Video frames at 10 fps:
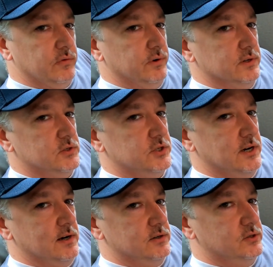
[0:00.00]
for this
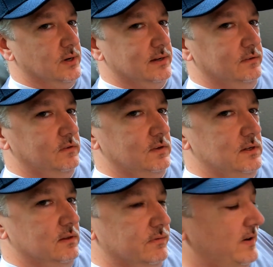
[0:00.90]
chair. So I could
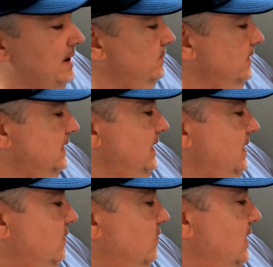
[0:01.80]
see the fabric
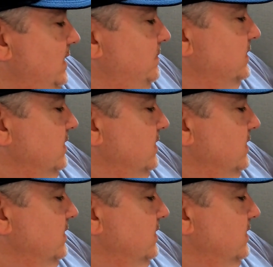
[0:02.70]
getting ripped